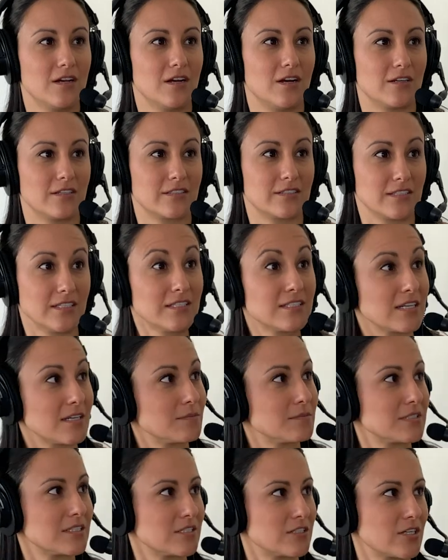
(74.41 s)
our
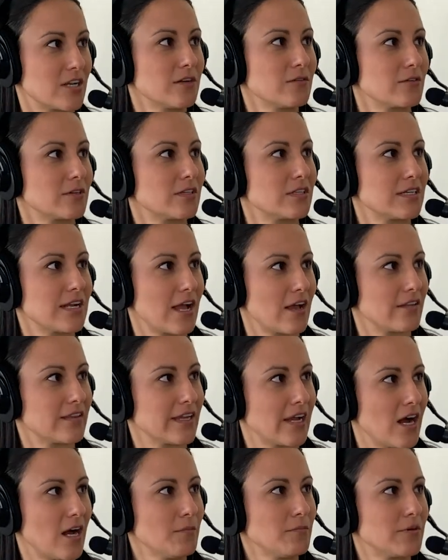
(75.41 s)
systems in general and how
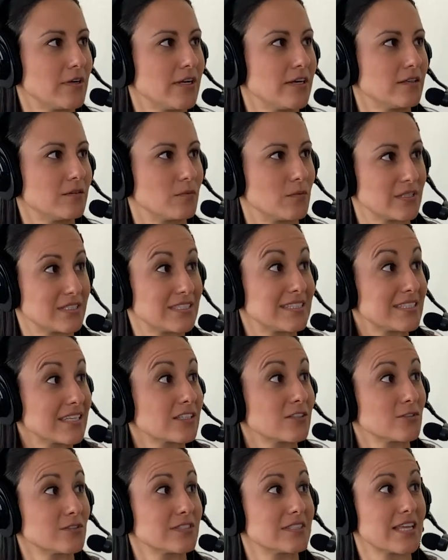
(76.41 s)
they operate and what
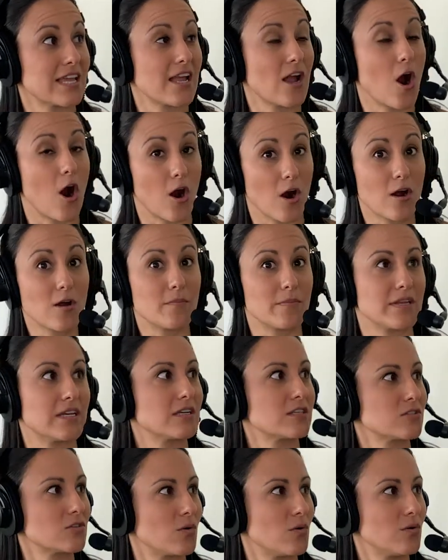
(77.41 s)
signals they are
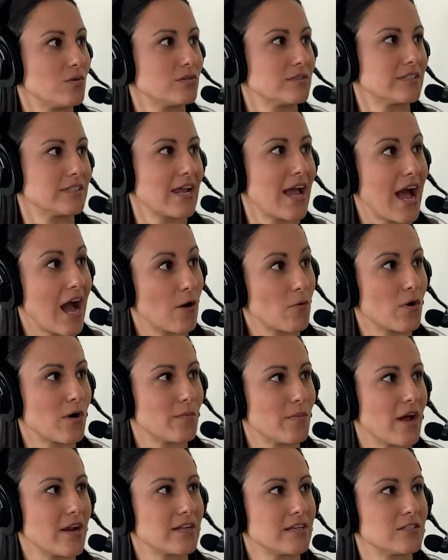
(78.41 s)
being told and how our
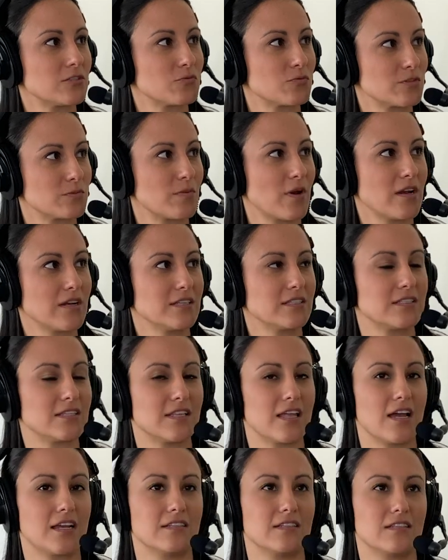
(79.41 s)
body is responding to
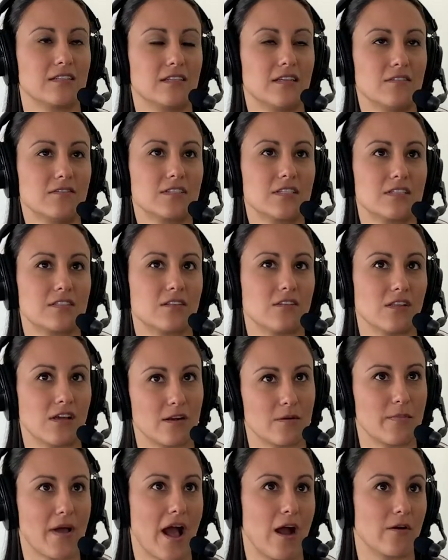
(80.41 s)
that. And it gives us a
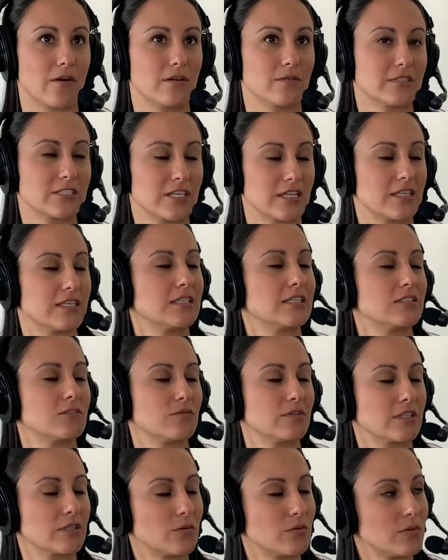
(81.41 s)
lot of power, which I think is
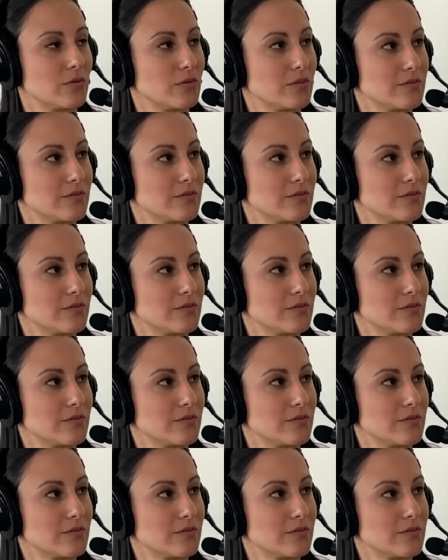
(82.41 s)
really cool.